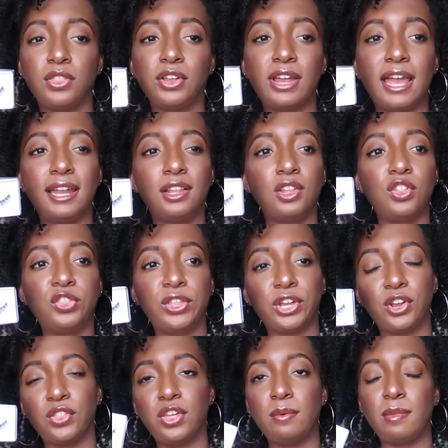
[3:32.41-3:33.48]
They're kind of a little
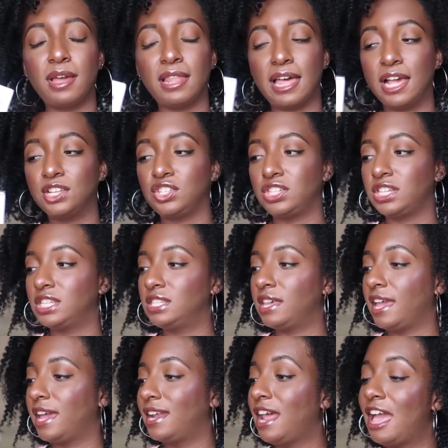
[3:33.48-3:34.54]
thicker than my lashes,
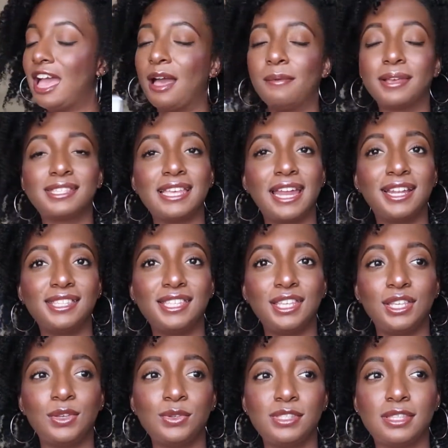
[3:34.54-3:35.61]
and I'm excited to
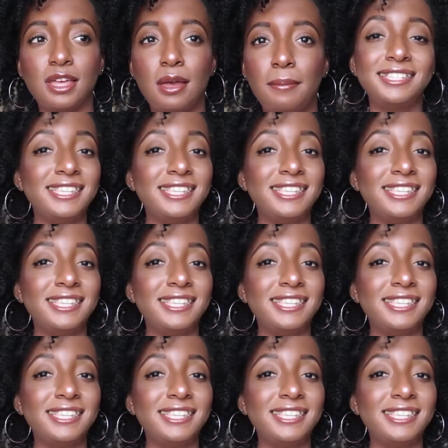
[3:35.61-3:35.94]
use them.